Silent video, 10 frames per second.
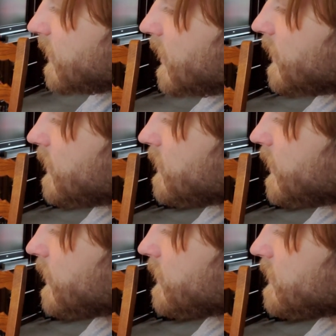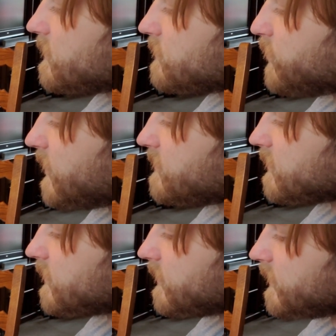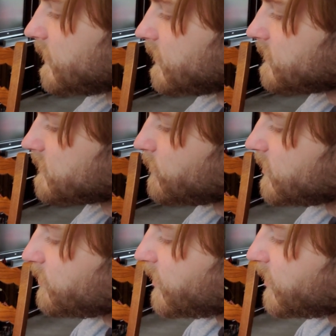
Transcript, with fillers: on it like this, basically some of the